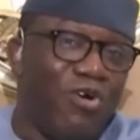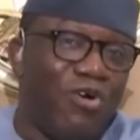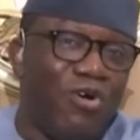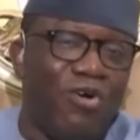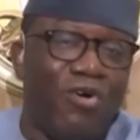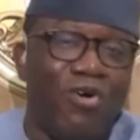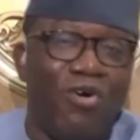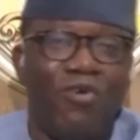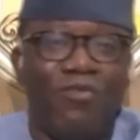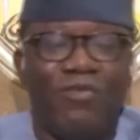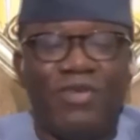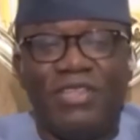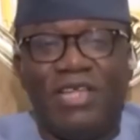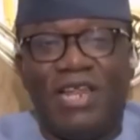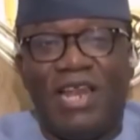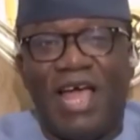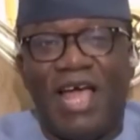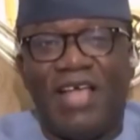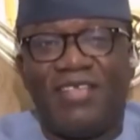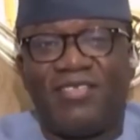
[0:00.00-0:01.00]
over
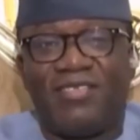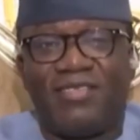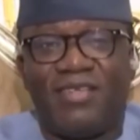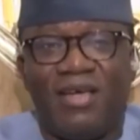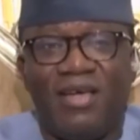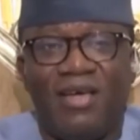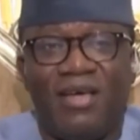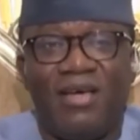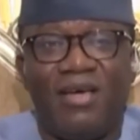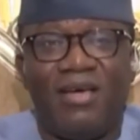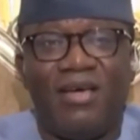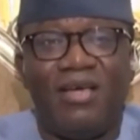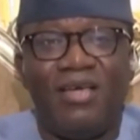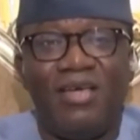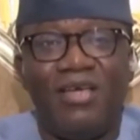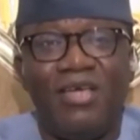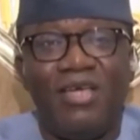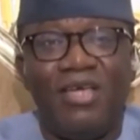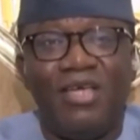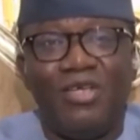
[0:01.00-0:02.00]
the last 2
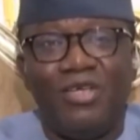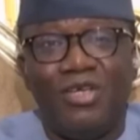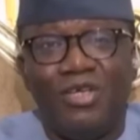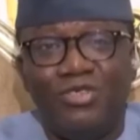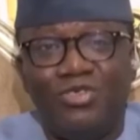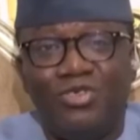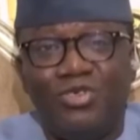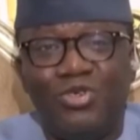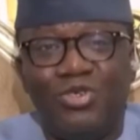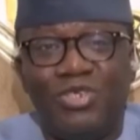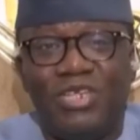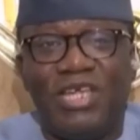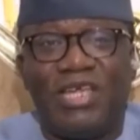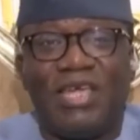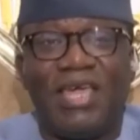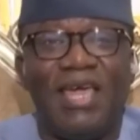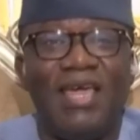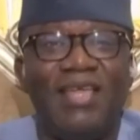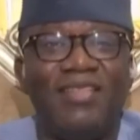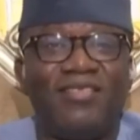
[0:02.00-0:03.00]

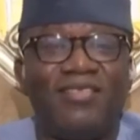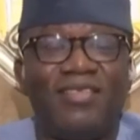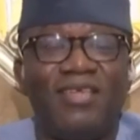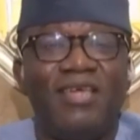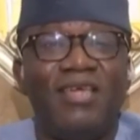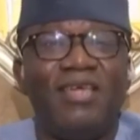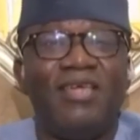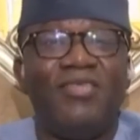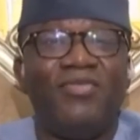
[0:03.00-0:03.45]
decades.